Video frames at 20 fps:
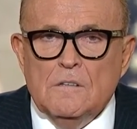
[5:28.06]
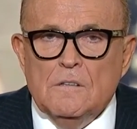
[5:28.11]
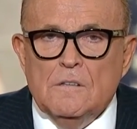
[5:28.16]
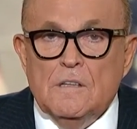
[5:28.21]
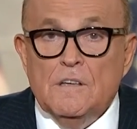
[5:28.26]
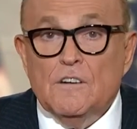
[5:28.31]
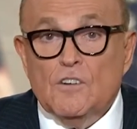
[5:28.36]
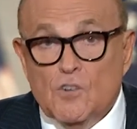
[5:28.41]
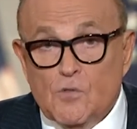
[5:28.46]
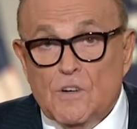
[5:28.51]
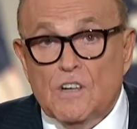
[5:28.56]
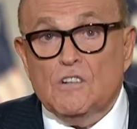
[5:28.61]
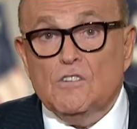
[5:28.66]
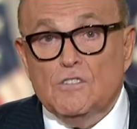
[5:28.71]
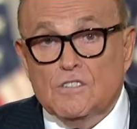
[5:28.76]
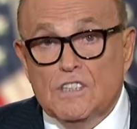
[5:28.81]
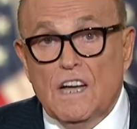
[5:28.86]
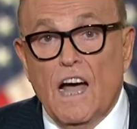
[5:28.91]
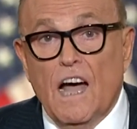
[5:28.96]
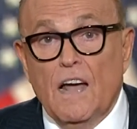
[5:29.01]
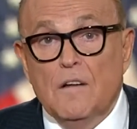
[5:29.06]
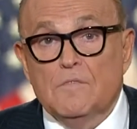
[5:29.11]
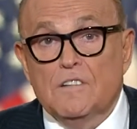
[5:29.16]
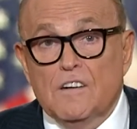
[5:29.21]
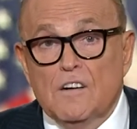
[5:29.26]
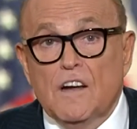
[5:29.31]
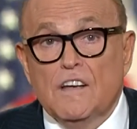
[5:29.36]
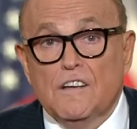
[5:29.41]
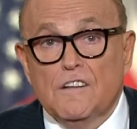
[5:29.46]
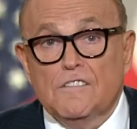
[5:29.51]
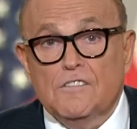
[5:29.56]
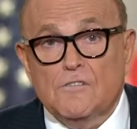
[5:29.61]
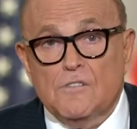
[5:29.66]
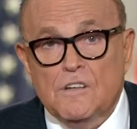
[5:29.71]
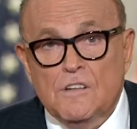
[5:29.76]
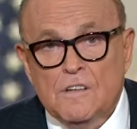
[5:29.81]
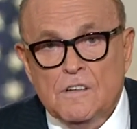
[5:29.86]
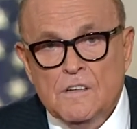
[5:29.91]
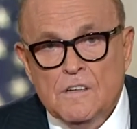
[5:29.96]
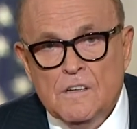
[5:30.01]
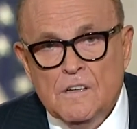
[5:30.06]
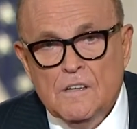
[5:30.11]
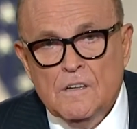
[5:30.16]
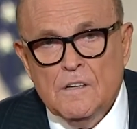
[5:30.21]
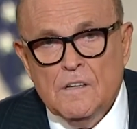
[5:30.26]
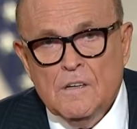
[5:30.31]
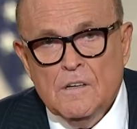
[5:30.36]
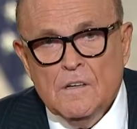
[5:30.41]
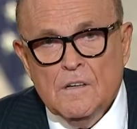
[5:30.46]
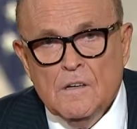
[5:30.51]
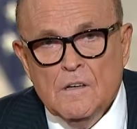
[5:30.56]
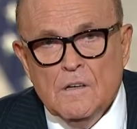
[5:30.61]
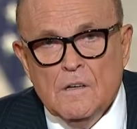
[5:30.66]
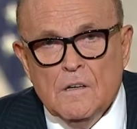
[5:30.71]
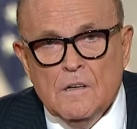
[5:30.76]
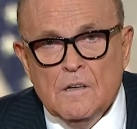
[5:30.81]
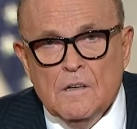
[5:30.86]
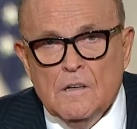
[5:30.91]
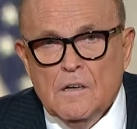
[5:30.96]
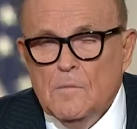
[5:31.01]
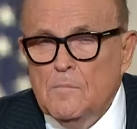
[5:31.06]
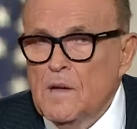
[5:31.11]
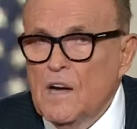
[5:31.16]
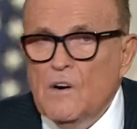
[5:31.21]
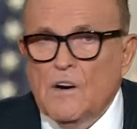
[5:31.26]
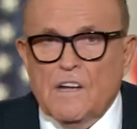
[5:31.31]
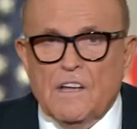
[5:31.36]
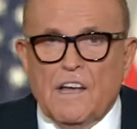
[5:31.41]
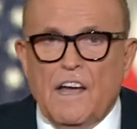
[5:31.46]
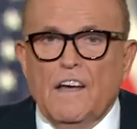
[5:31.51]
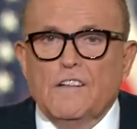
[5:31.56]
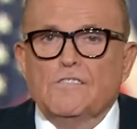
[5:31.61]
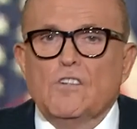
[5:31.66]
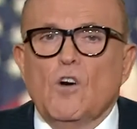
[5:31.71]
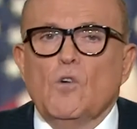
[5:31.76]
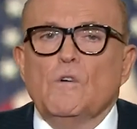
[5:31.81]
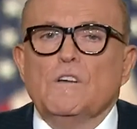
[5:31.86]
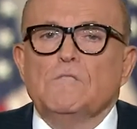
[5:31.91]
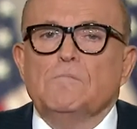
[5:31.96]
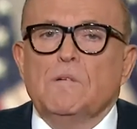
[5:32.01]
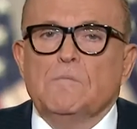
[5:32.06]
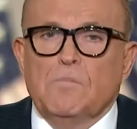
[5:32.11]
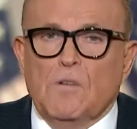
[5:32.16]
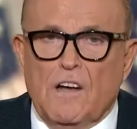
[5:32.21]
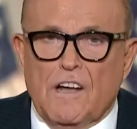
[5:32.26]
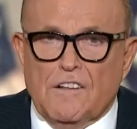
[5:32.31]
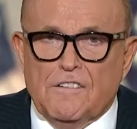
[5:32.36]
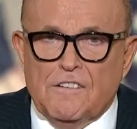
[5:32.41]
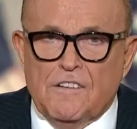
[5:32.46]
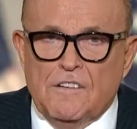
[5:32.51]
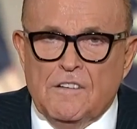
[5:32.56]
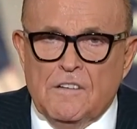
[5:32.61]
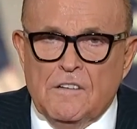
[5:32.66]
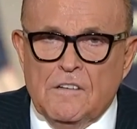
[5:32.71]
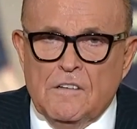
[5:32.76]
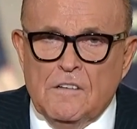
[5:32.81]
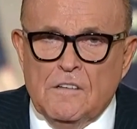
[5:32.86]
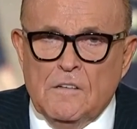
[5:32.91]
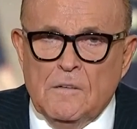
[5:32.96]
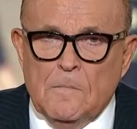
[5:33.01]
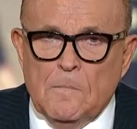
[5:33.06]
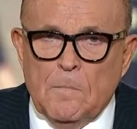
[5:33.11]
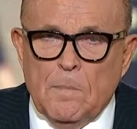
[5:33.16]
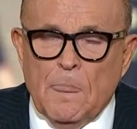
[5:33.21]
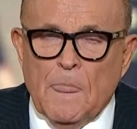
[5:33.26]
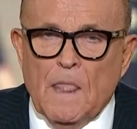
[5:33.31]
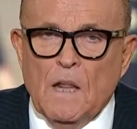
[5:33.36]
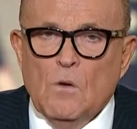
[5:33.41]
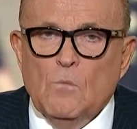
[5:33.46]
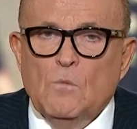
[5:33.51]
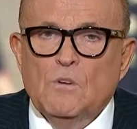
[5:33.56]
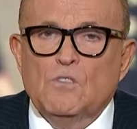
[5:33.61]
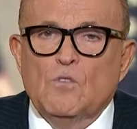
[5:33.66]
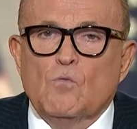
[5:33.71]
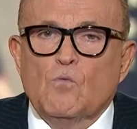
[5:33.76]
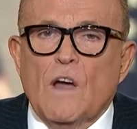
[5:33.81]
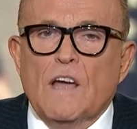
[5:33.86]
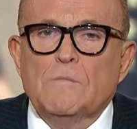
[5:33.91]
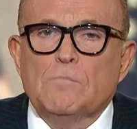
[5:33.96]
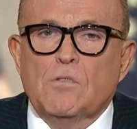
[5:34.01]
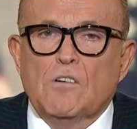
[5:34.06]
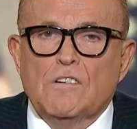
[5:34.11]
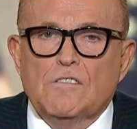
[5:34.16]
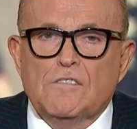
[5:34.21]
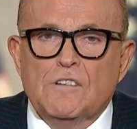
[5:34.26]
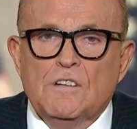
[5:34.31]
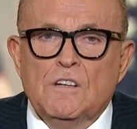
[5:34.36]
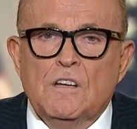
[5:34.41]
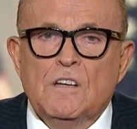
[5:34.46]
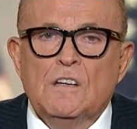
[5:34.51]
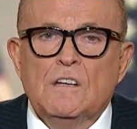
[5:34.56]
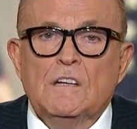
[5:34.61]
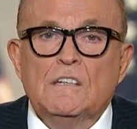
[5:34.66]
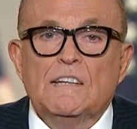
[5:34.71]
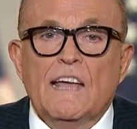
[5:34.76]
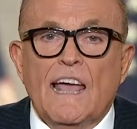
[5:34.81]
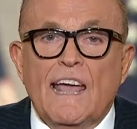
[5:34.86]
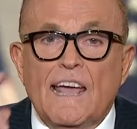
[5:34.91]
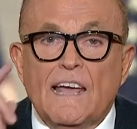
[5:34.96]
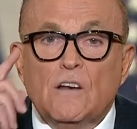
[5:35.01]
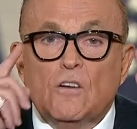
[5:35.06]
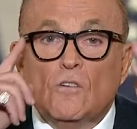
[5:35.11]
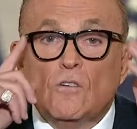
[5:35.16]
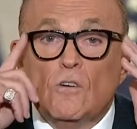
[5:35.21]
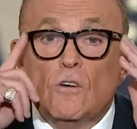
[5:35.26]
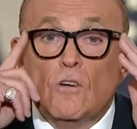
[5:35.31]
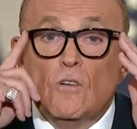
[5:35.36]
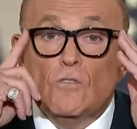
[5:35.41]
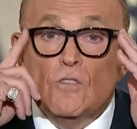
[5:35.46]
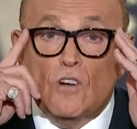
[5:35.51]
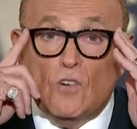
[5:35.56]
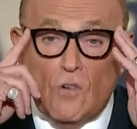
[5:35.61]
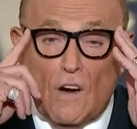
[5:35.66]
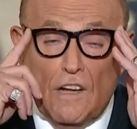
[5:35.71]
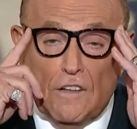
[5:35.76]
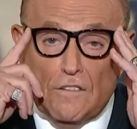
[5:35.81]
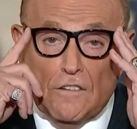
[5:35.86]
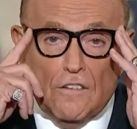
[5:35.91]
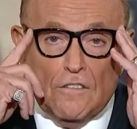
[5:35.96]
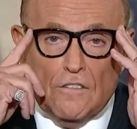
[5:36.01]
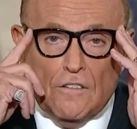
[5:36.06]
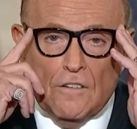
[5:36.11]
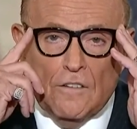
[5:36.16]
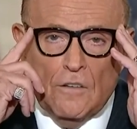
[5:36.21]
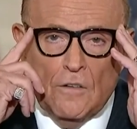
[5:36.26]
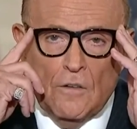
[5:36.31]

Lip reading: In critical times in our history, America has always been blessed with the right person to handle the crisis.